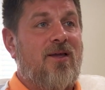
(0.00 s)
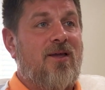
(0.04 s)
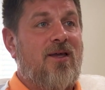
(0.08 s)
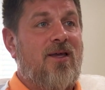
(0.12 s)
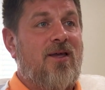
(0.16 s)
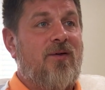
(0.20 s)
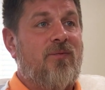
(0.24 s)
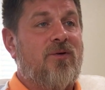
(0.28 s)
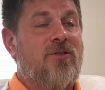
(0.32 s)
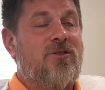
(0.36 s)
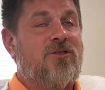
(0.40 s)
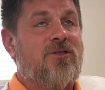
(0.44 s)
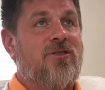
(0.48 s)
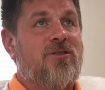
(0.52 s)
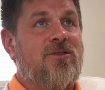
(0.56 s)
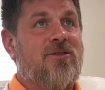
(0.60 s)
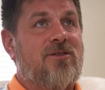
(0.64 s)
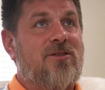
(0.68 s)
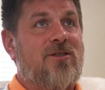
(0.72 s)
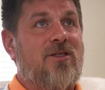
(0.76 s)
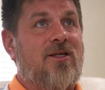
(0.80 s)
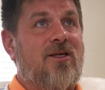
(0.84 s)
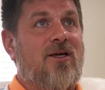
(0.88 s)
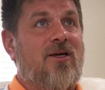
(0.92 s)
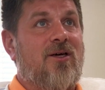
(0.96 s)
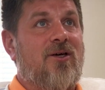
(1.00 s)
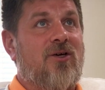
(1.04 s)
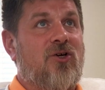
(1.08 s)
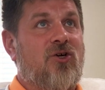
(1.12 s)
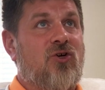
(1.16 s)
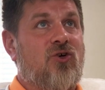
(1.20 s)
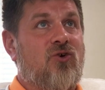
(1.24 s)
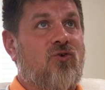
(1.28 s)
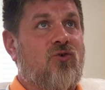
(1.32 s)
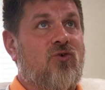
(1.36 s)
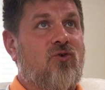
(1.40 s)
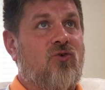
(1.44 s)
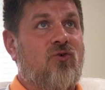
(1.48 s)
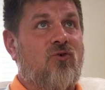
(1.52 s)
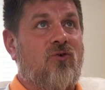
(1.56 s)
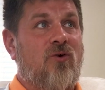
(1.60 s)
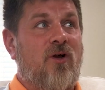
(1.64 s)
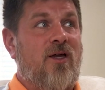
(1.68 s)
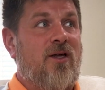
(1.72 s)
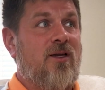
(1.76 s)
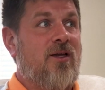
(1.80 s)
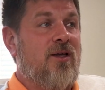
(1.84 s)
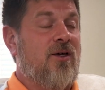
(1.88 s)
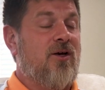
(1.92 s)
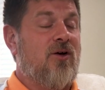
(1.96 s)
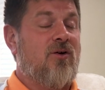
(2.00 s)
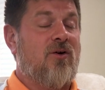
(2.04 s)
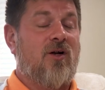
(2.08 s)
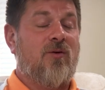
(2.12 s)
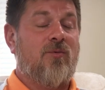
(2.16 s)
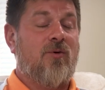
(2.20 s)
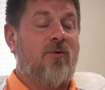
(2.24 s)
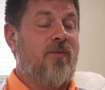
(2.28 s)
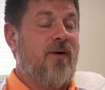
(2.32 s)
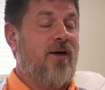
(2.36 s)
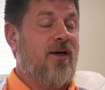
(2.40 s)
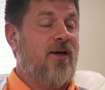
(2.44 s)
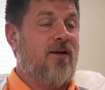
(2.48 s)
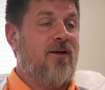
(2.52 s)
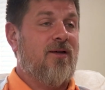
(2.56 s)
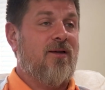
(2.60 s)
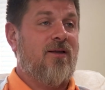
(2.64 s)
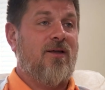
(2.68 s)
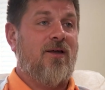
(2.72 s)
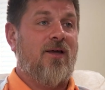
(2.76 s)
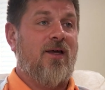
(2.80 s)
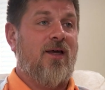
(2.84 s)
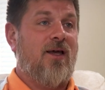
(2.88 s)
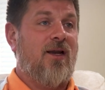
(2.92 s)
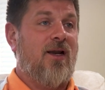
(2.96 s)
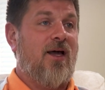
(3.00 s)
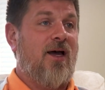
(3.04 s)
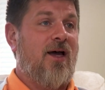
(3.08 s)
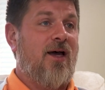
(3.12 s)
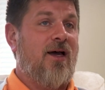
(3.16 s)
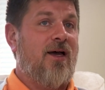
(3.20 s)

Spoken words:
He was just a great, incredible man, and